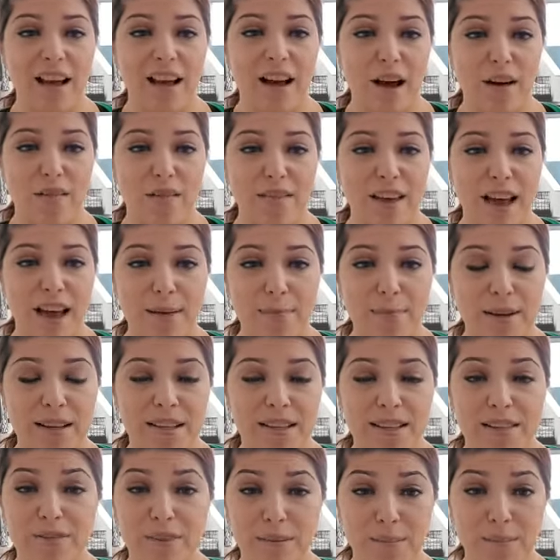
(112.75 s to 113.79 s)
of that because
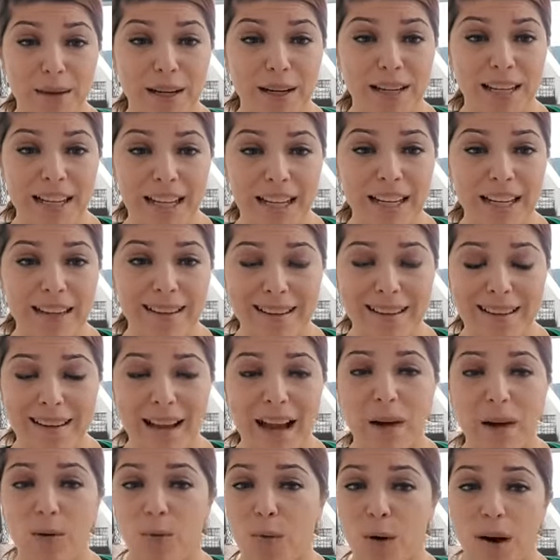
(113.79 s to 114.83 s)
if I'm gonna eat it,
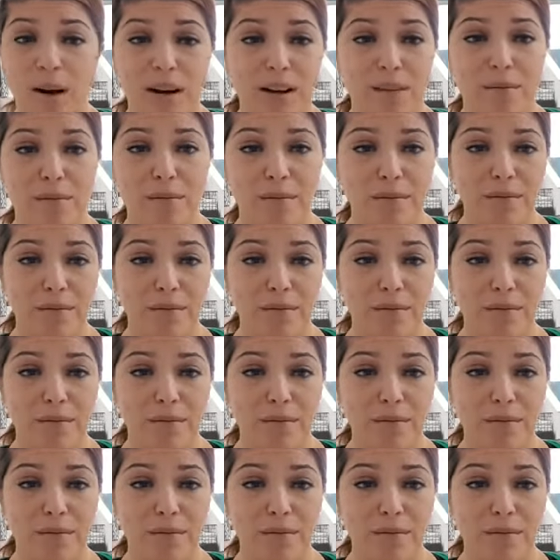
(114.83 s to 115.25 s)
I want it.